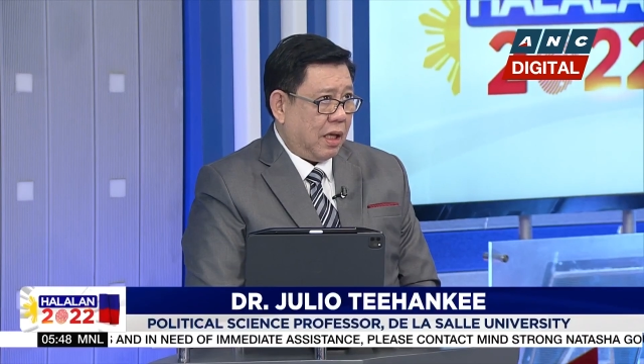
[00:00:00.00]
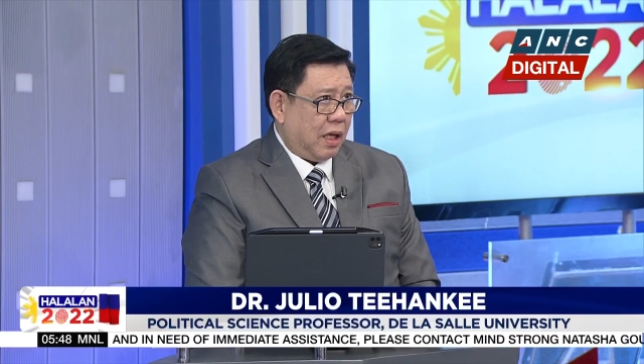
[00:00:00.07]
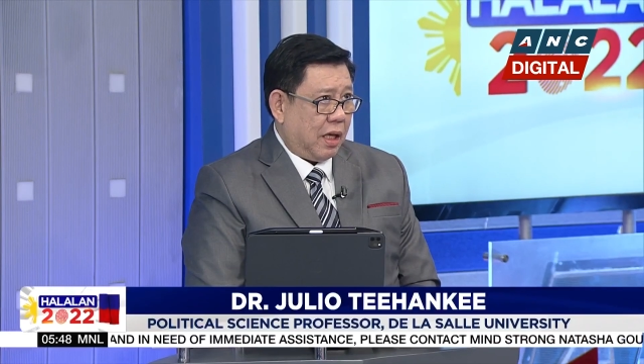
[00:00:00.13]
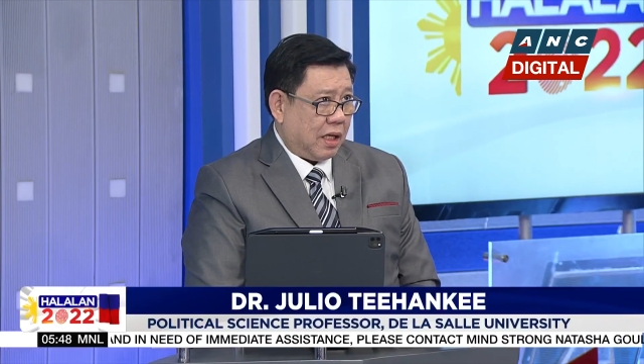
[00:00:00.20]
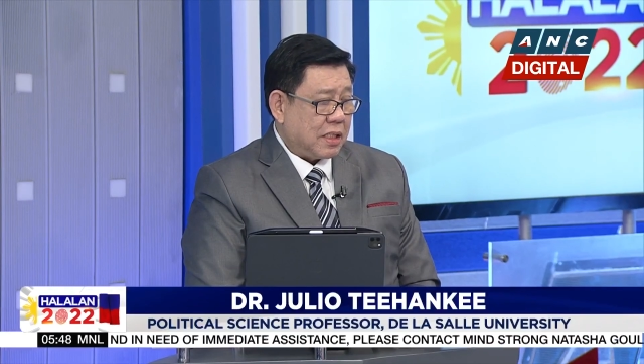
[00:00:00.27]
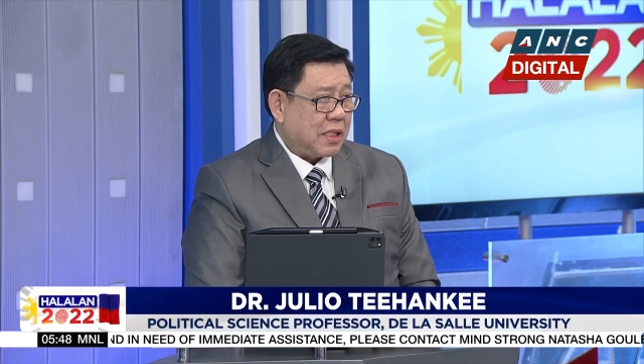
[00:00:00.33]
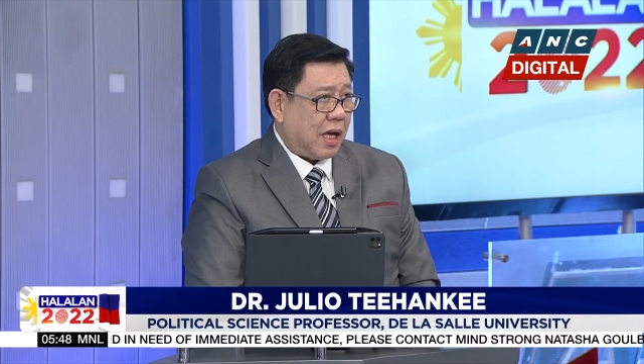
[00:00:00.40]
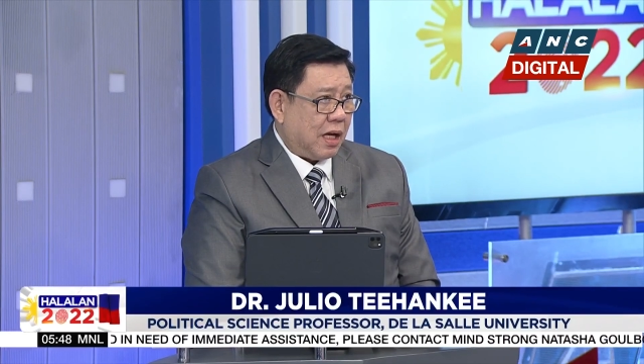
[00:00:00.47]

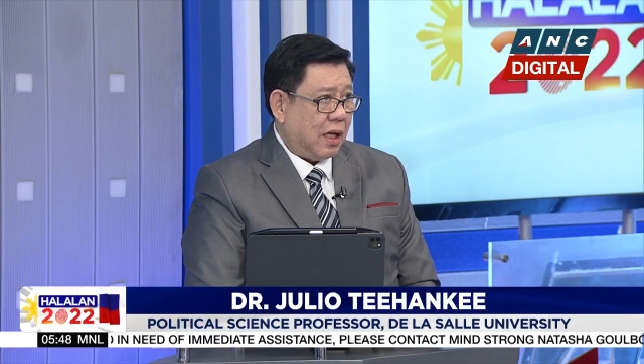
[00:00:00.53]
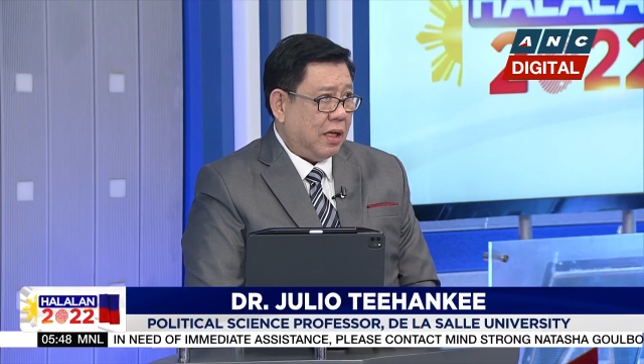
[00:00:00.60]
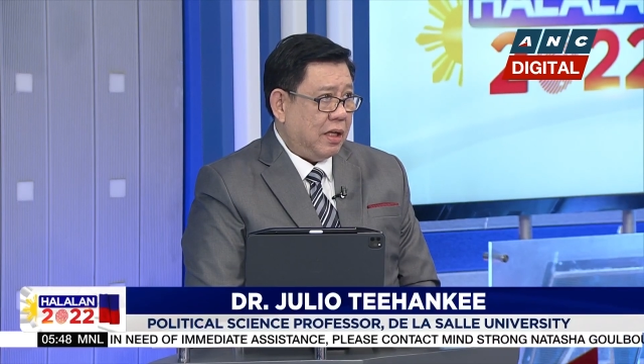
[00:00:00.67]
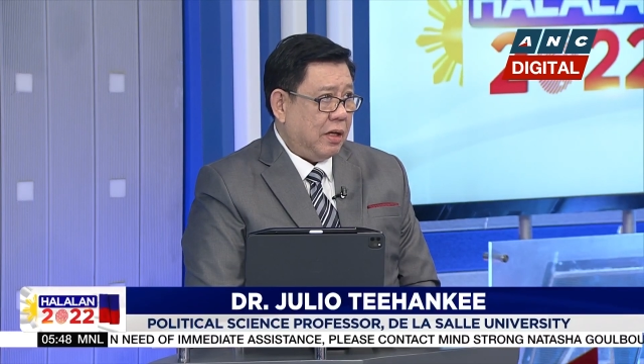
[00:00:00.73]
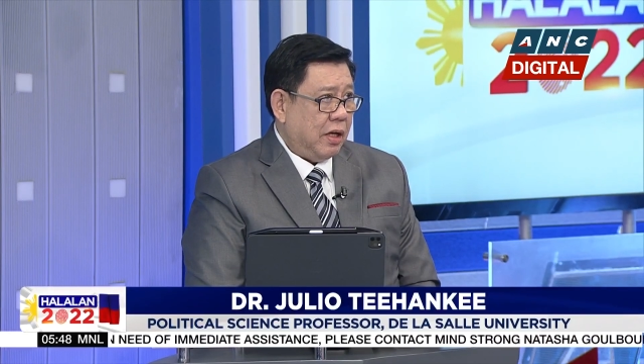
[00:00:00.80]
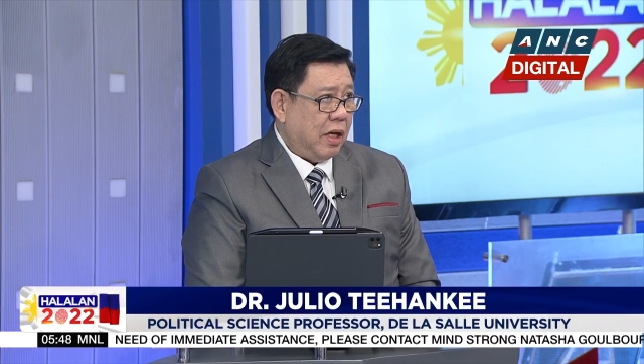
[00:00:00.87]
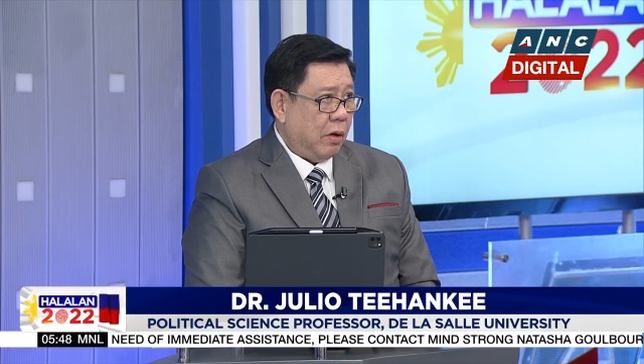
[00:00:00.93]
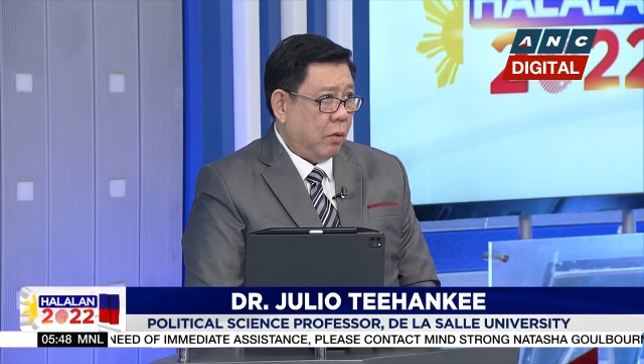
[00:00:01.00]

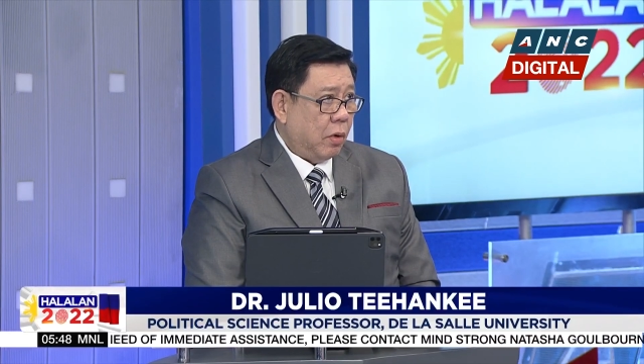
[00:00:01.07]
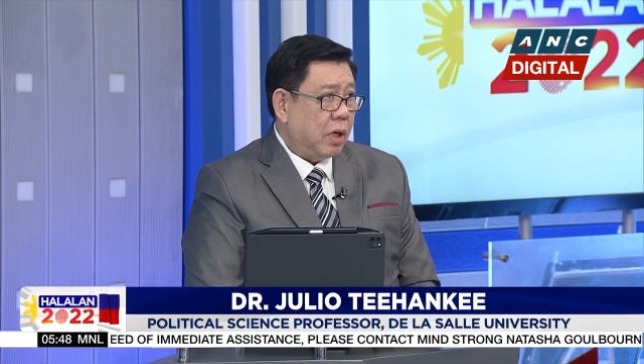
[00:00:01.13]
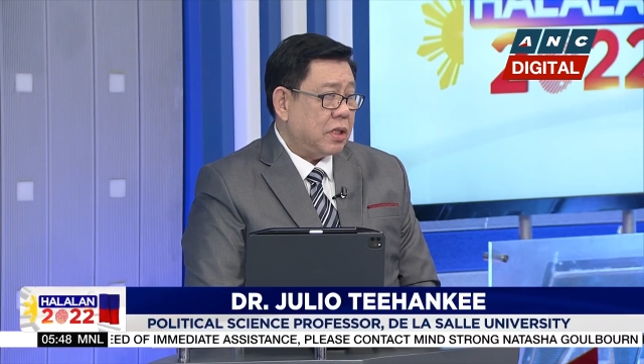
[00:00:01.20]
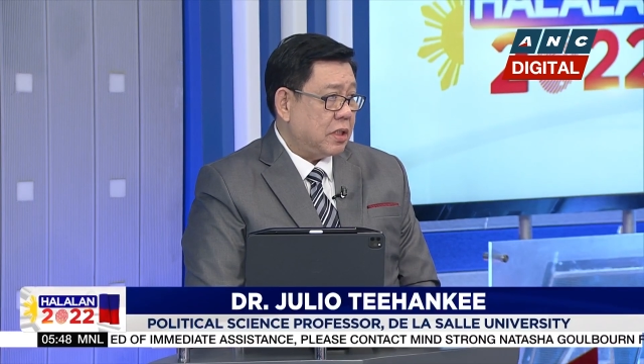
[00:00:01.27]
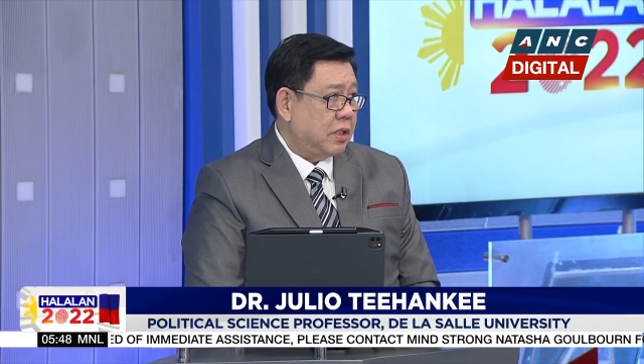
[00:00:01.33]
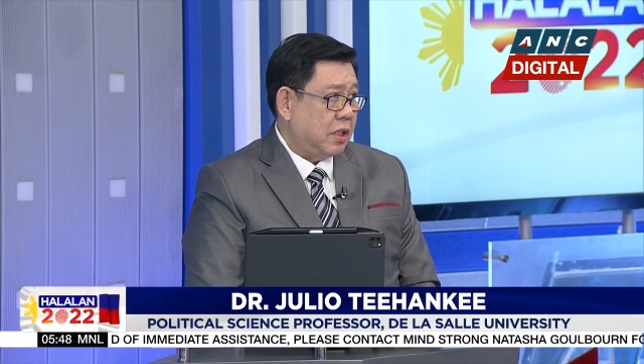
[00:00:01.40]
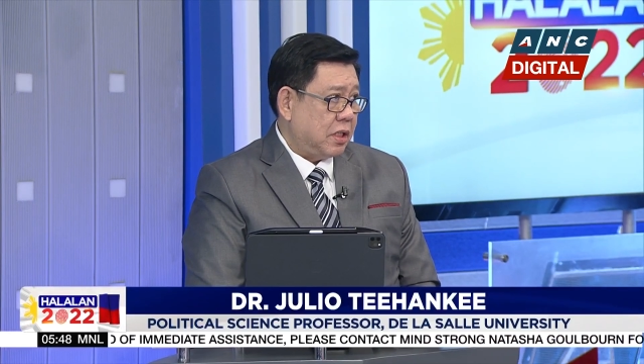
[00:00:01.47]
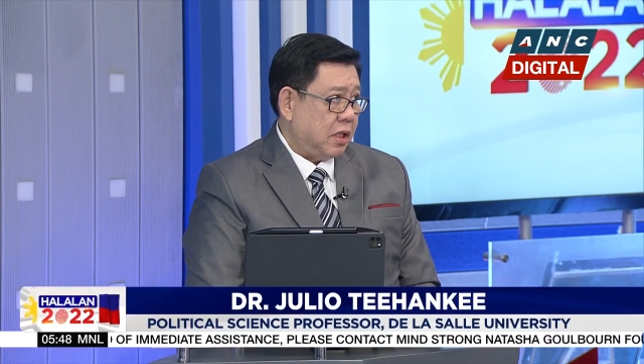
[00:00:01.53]
exactly
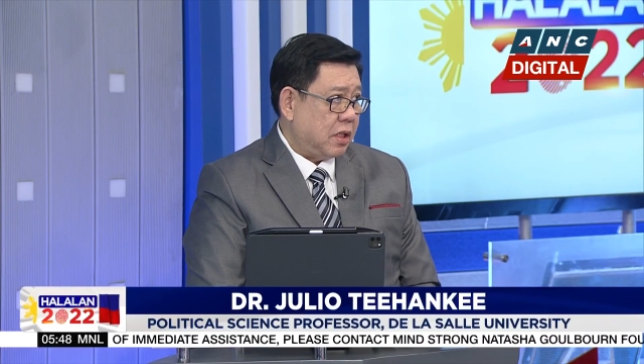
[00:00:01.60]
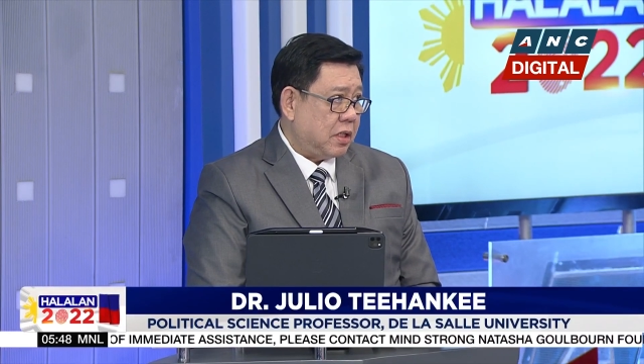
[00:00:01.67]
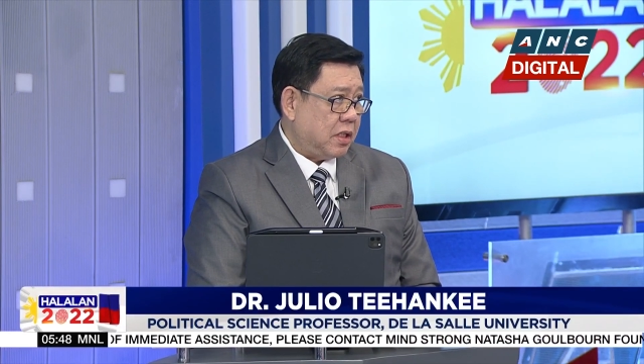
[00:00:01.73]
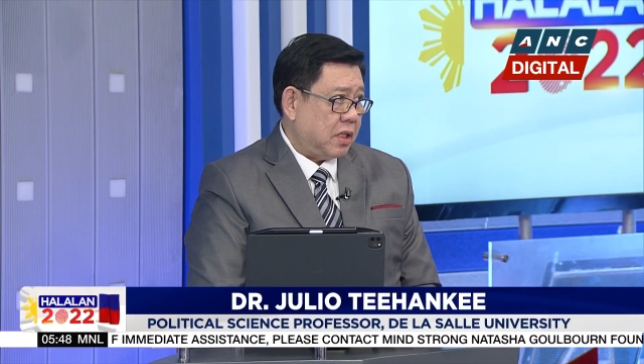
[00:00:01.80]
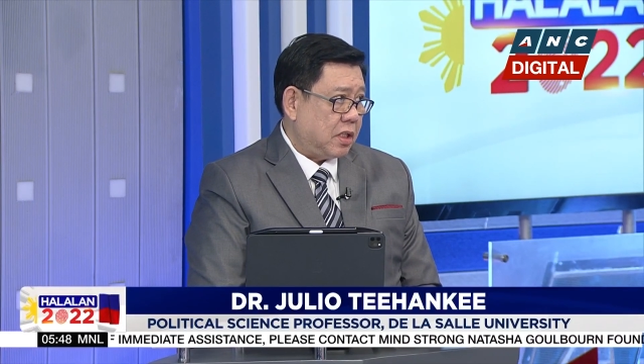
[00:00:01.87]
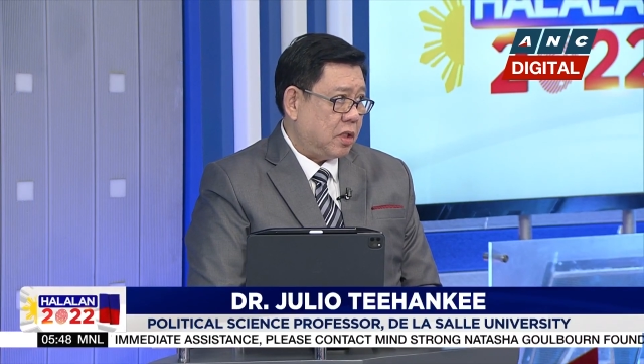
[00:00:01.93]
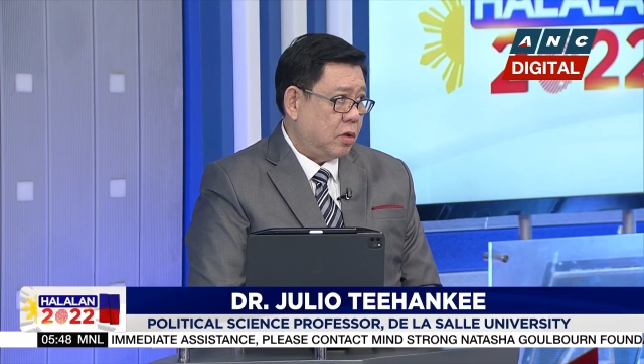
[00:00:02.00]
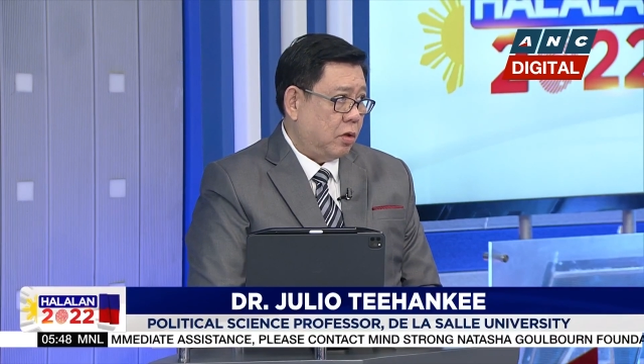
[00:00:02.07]
was the
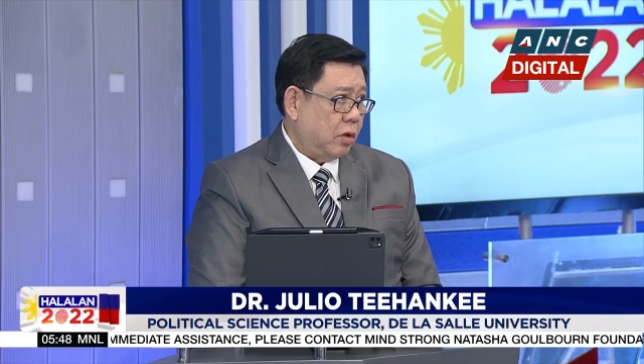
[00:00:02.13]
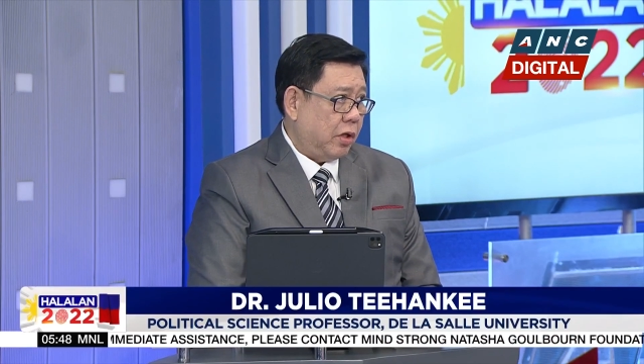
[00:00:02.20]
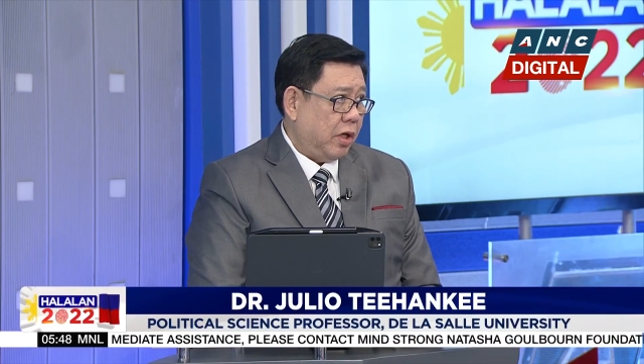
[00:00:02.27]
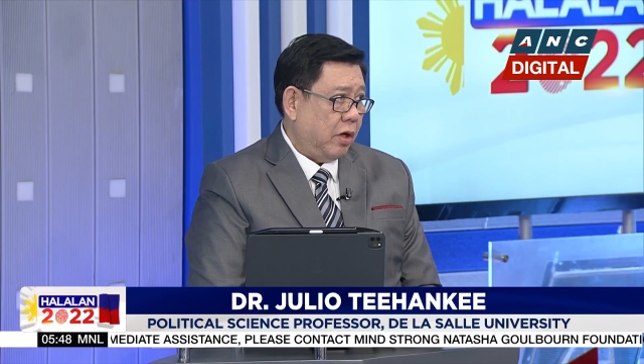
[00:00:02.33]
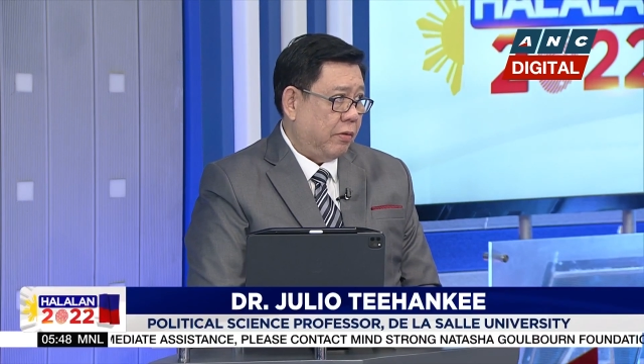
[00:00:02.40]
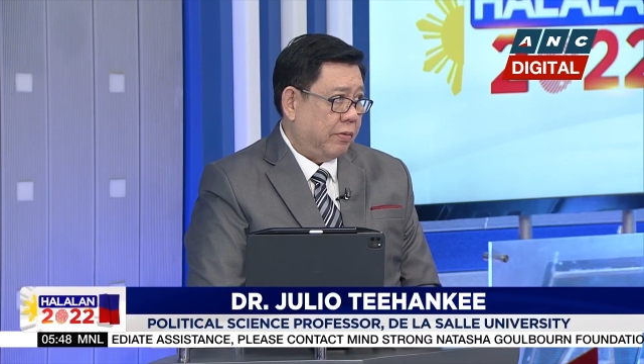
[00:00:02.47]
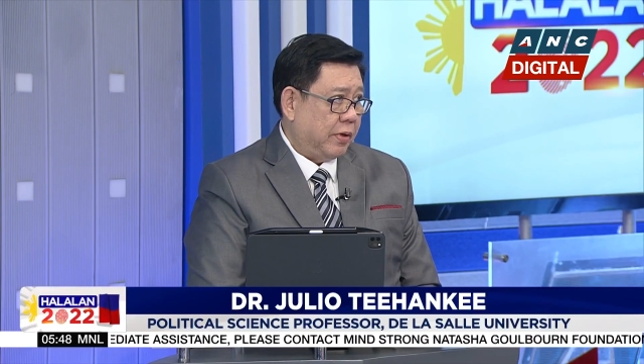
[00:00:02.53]
success story of